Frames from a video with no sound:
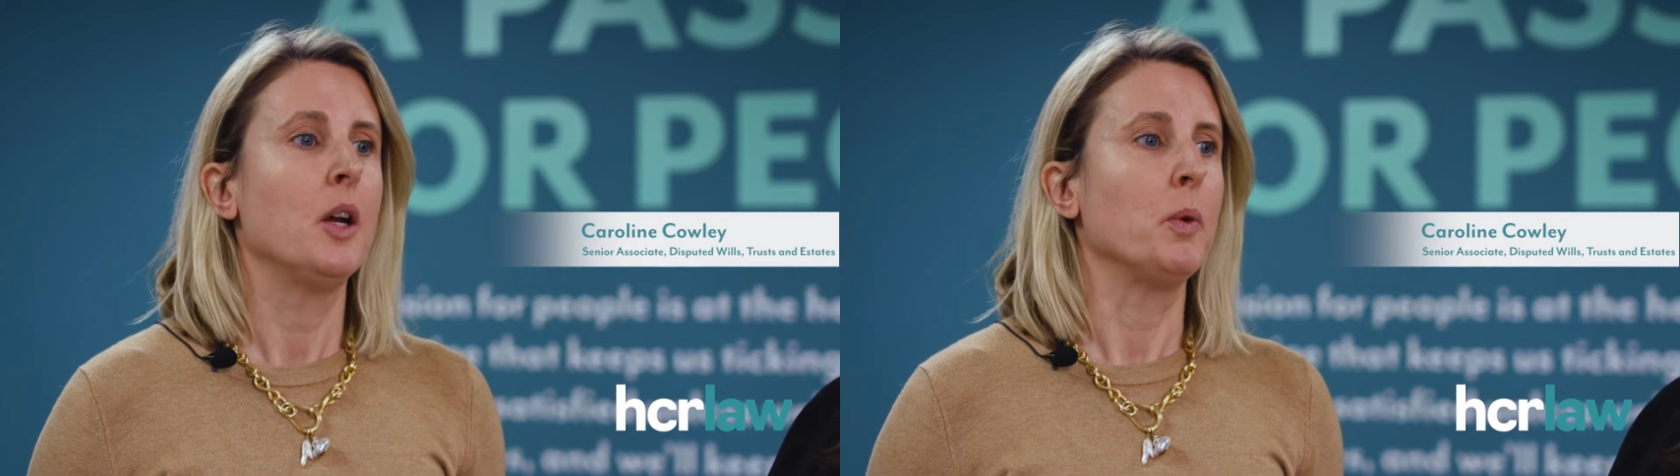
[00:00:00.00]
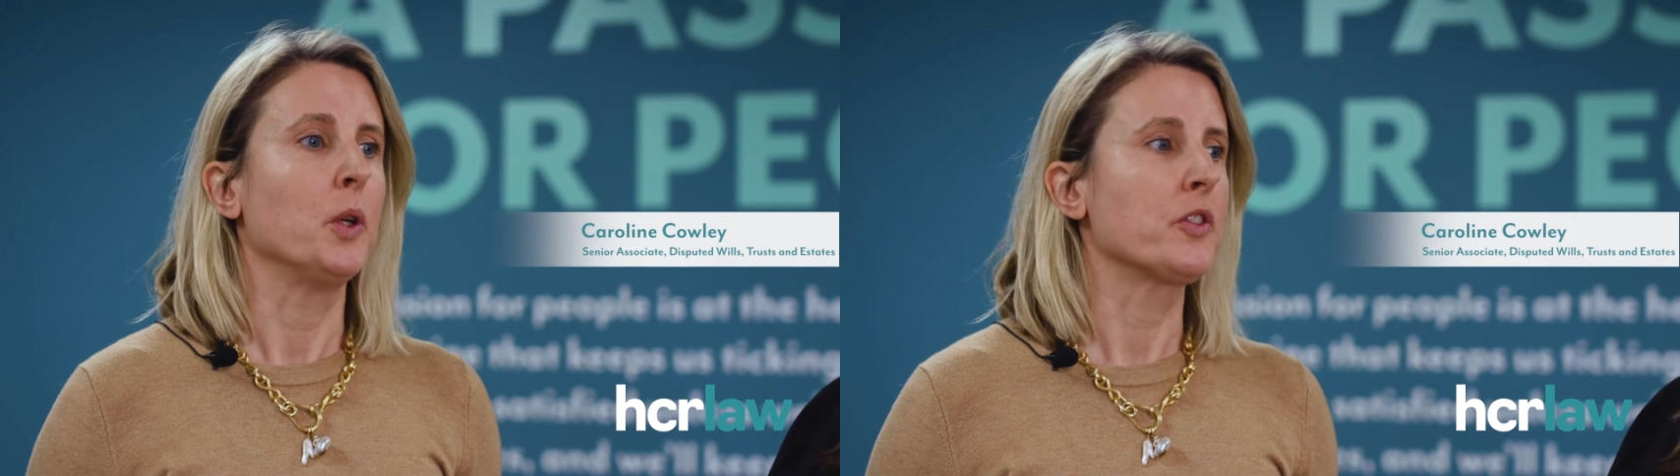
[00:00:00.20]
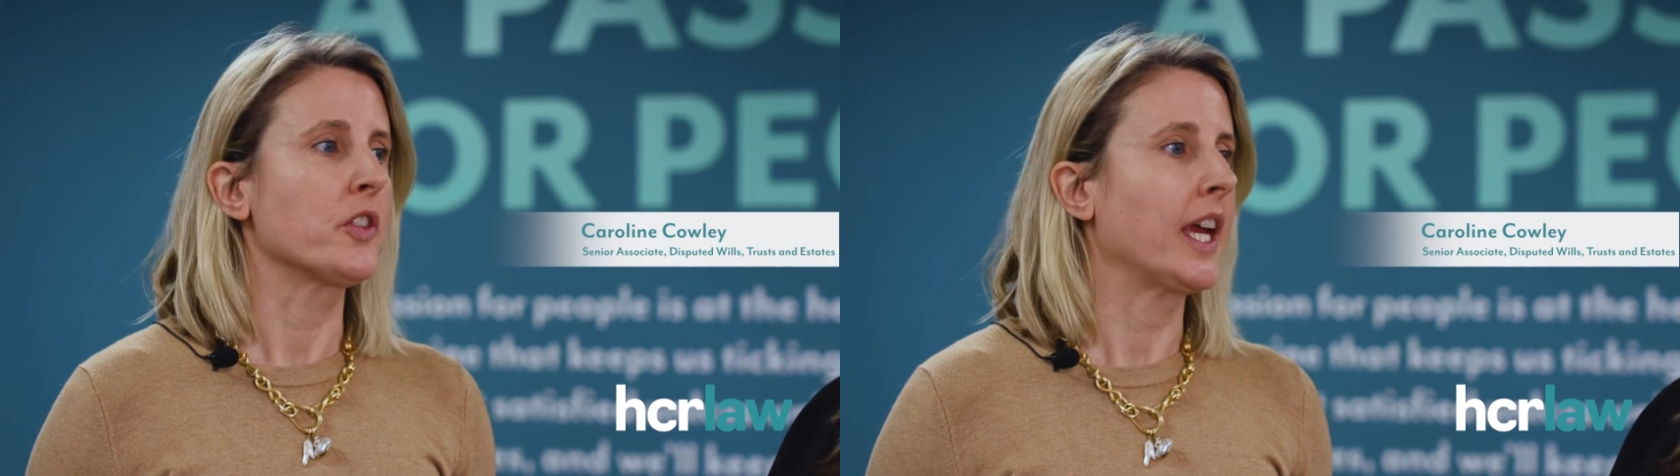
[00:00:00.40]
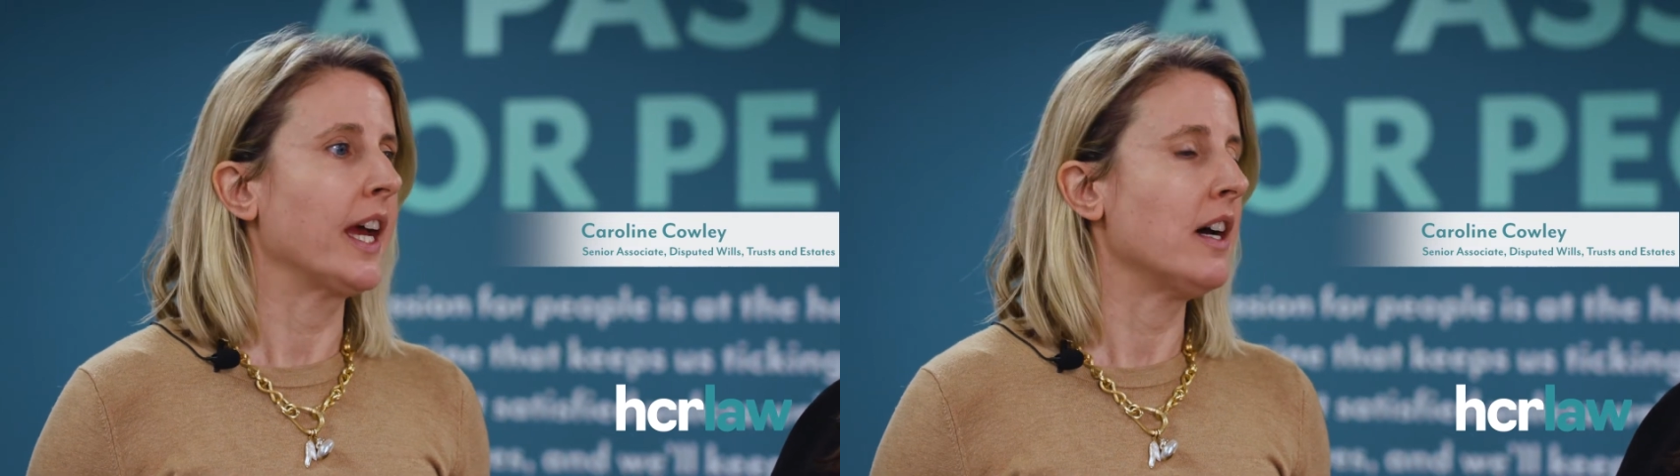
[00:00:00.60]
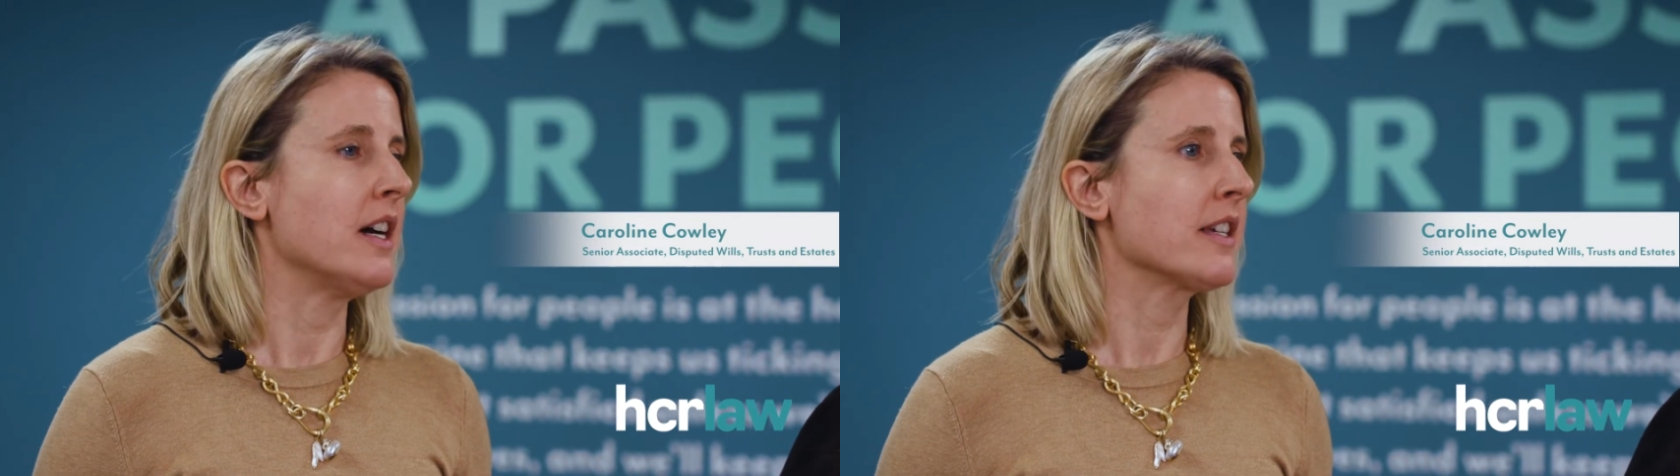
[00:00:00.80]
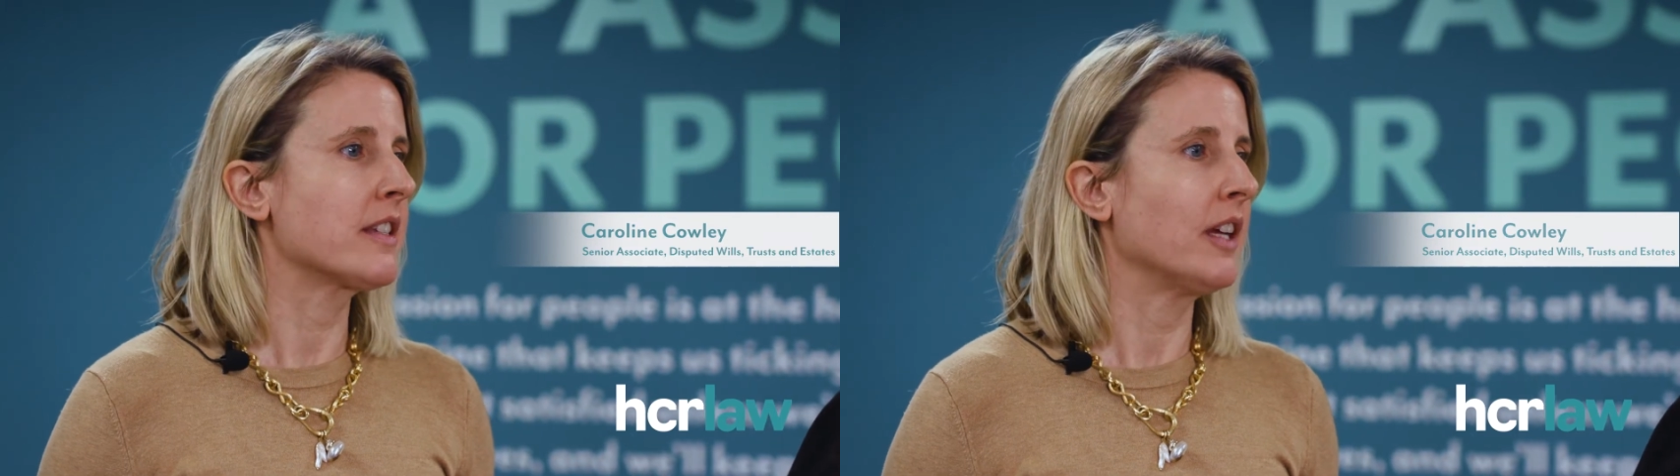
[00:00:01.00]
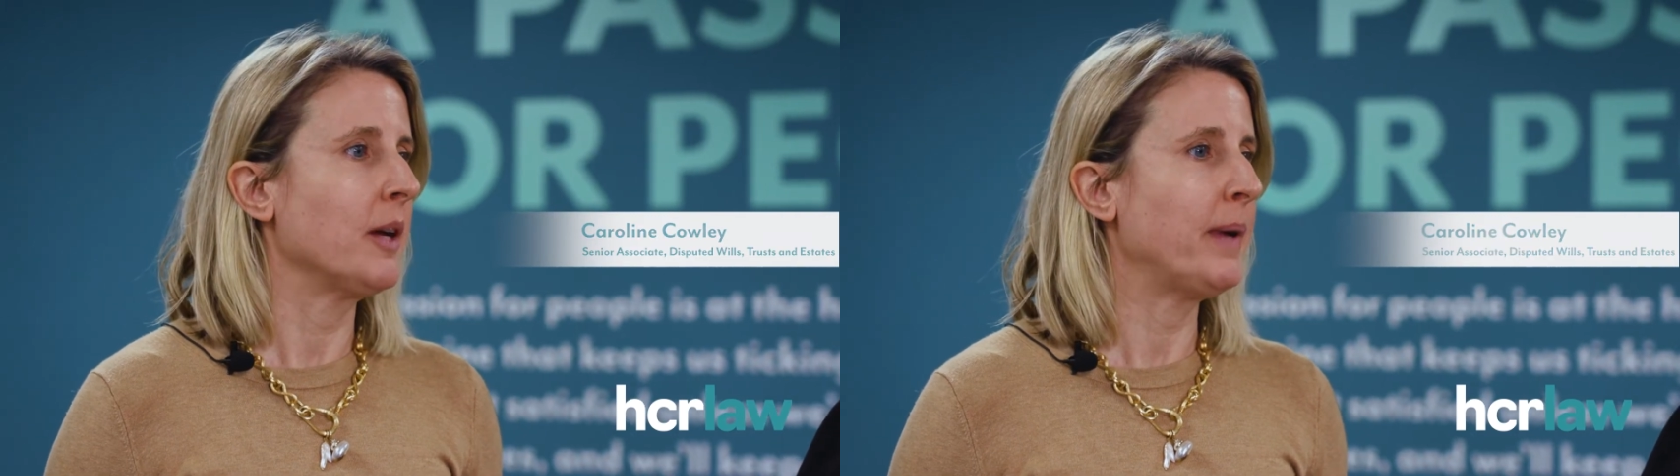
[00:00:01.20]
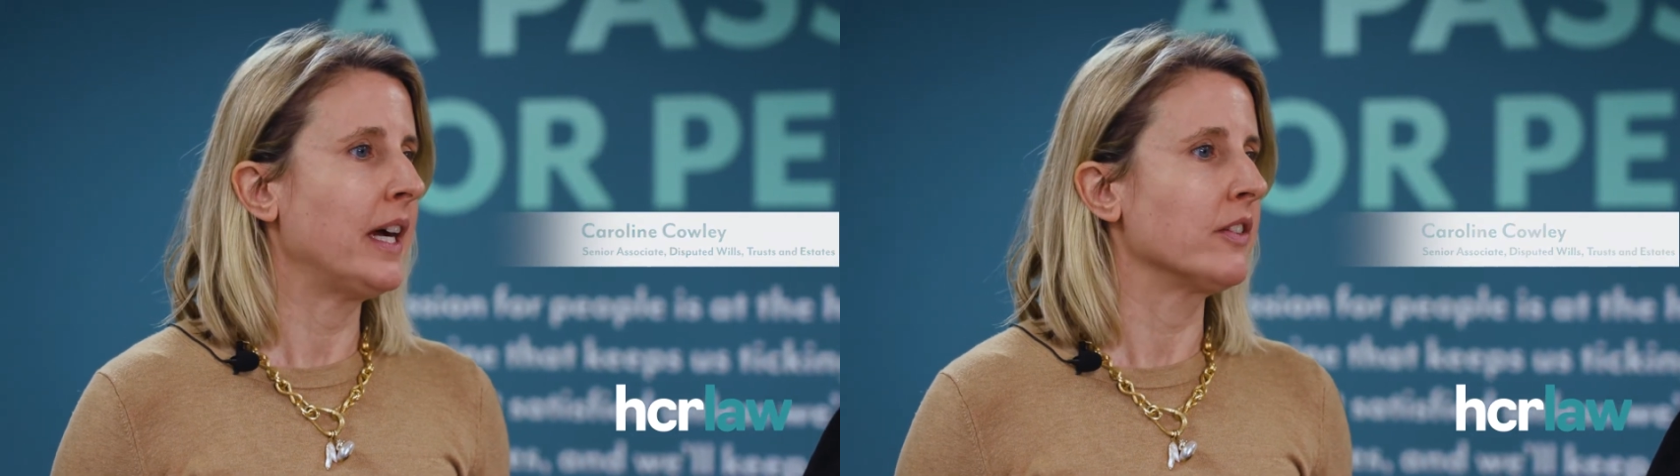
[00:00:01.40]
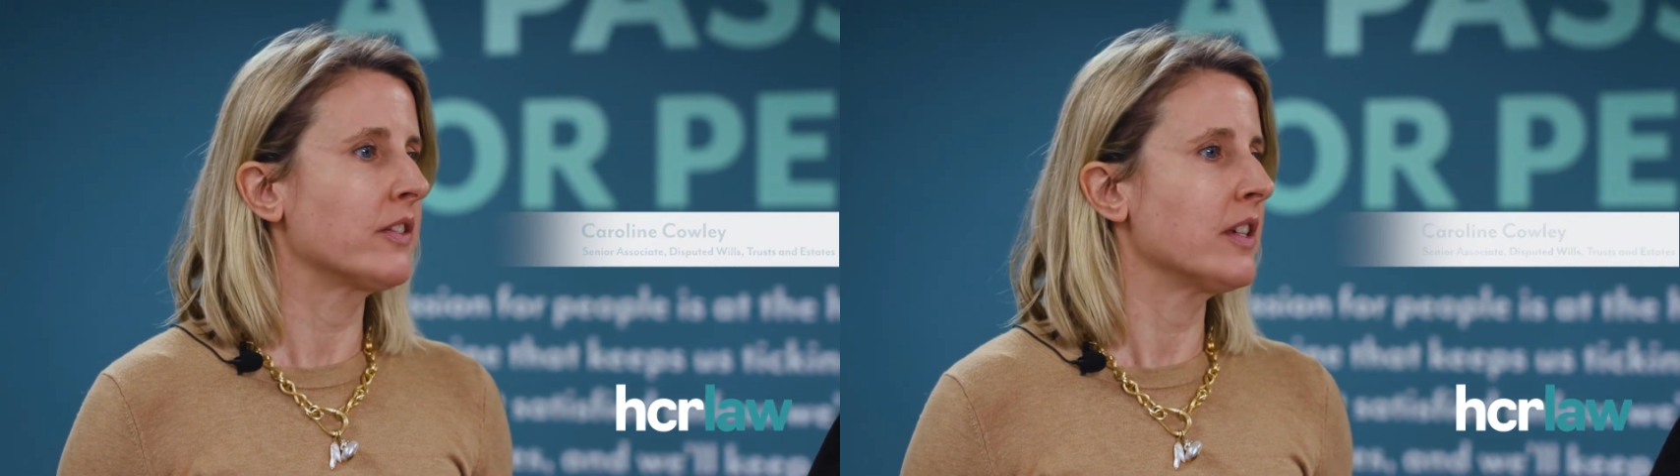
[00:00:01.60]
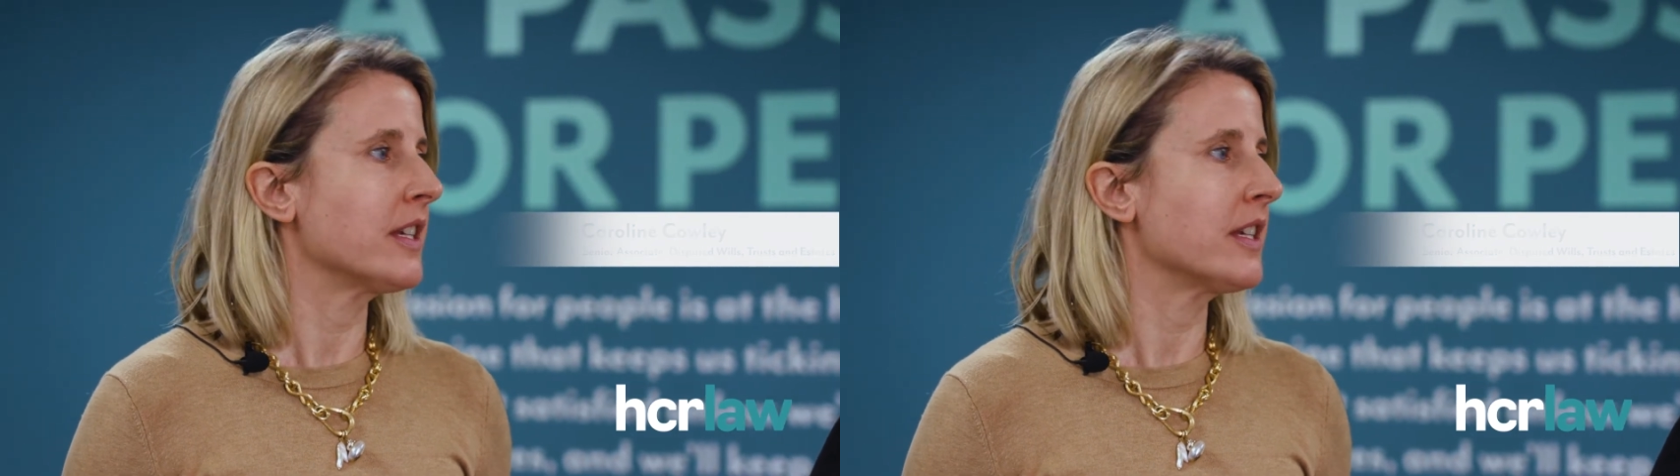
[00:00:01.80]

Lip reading: We also get asked about